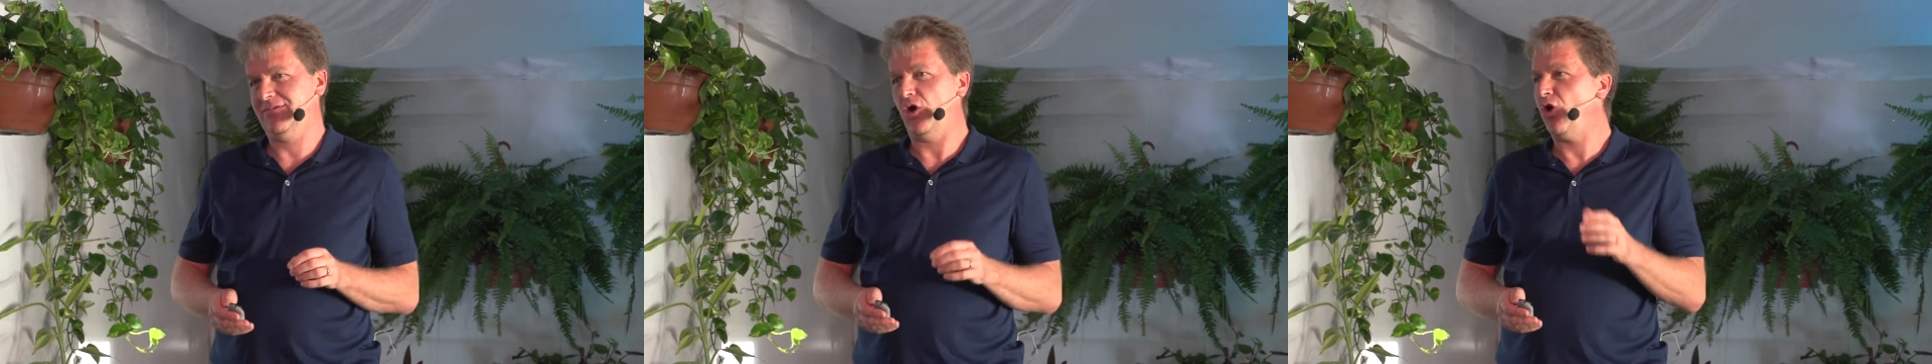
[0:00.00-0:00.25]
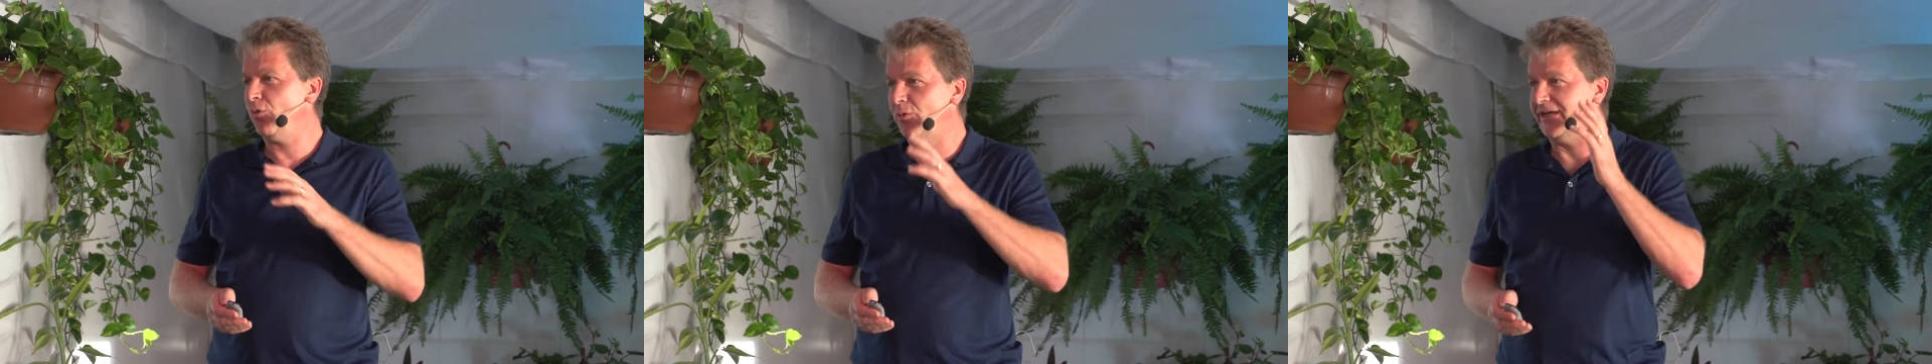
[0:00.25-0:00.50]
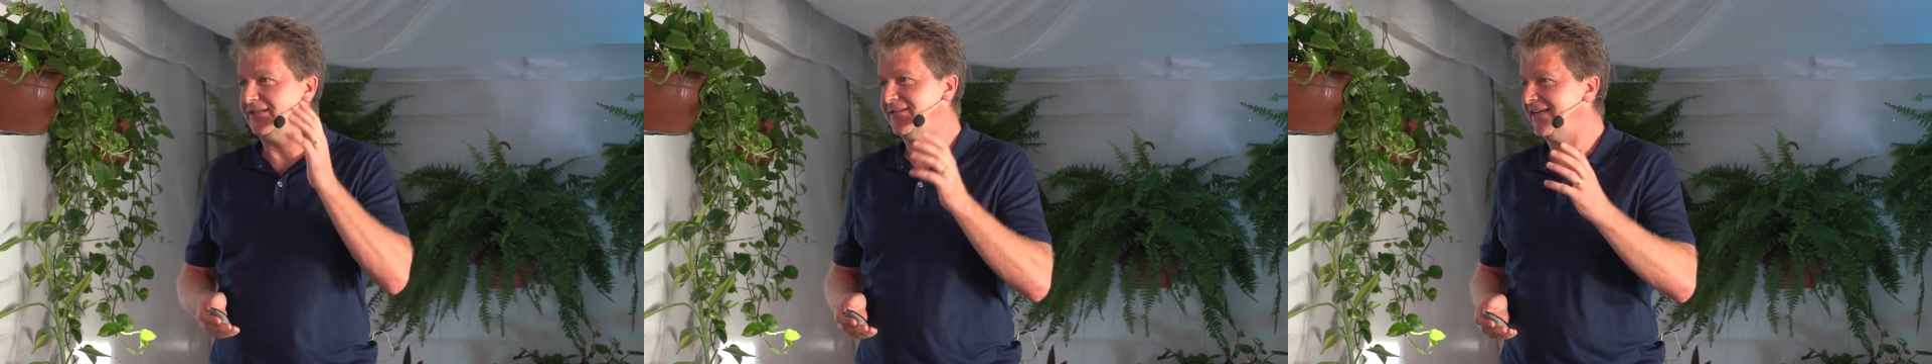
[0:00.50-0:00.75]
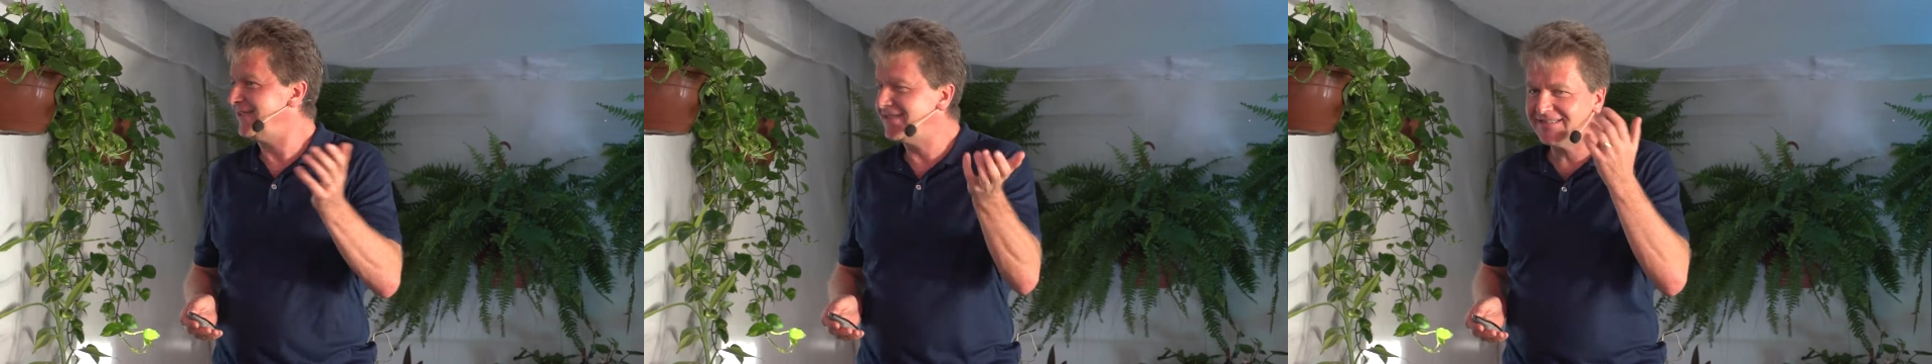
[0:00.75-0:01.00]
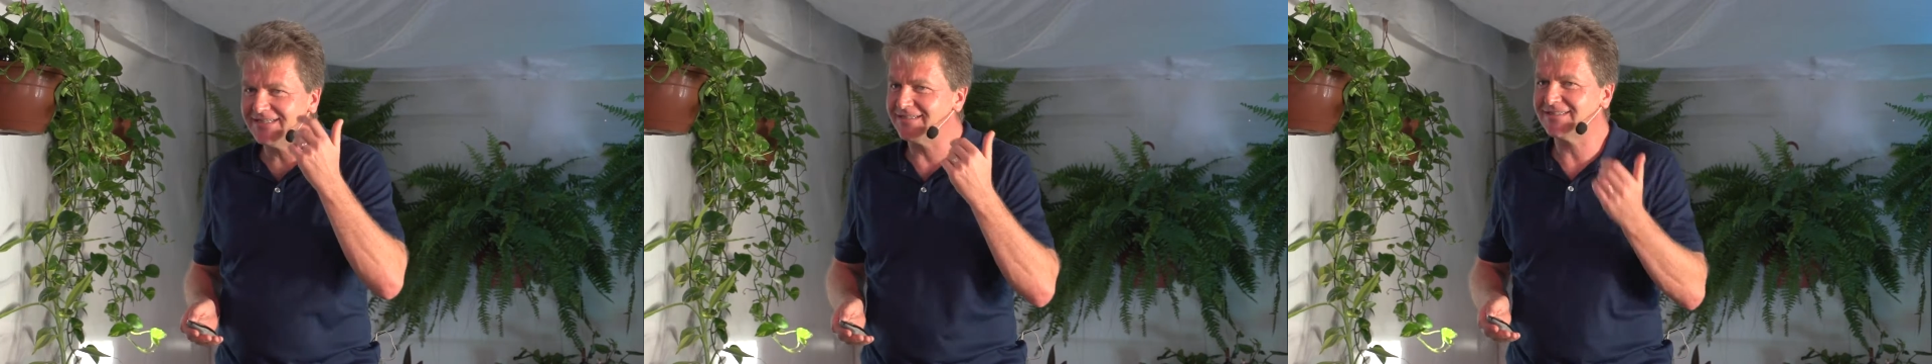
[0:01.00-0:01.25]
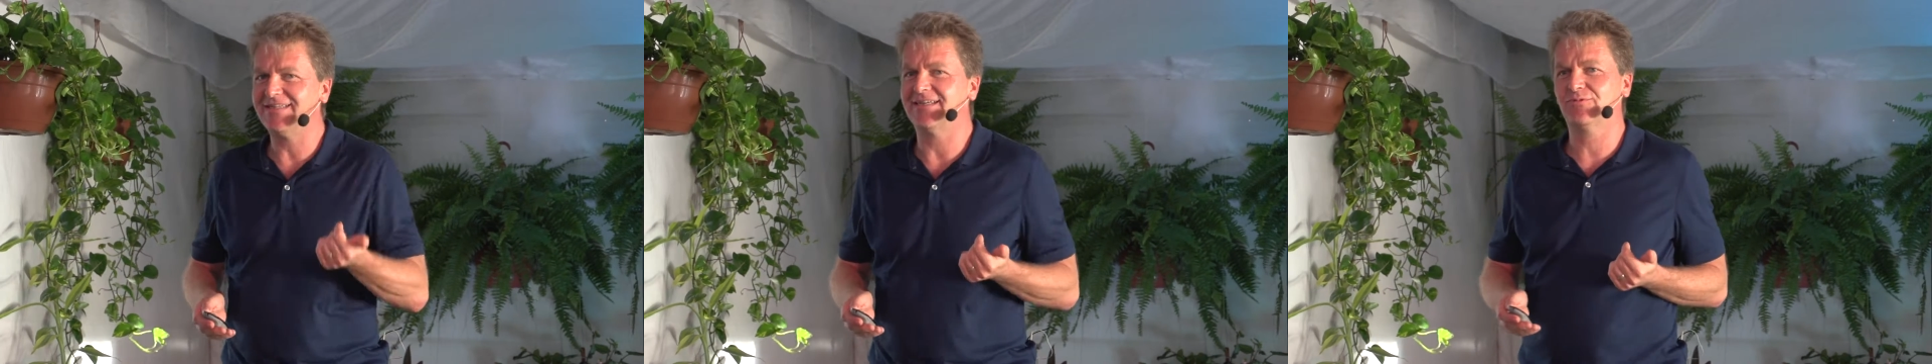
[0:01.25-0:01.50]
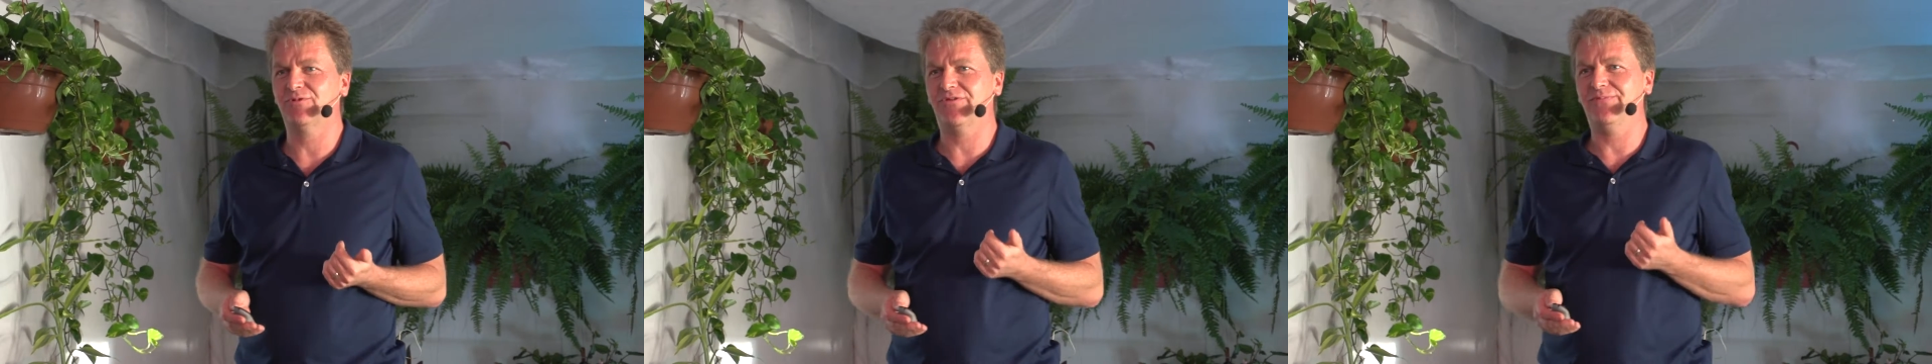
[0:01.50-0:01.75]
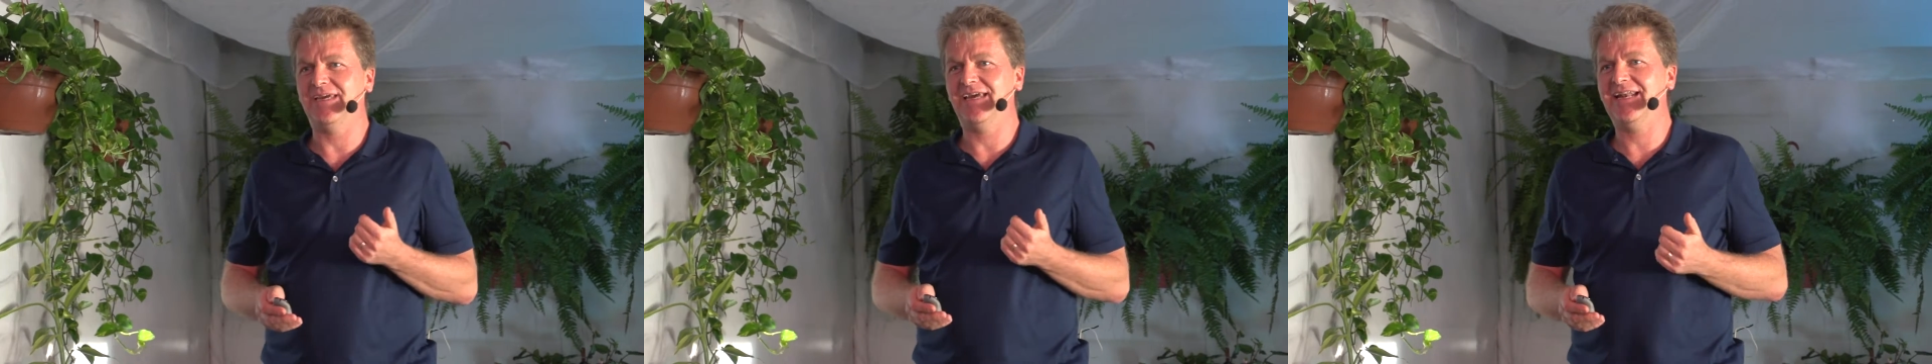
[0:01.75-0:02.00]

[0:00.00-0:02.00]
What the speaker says: always, and it still sticks with me.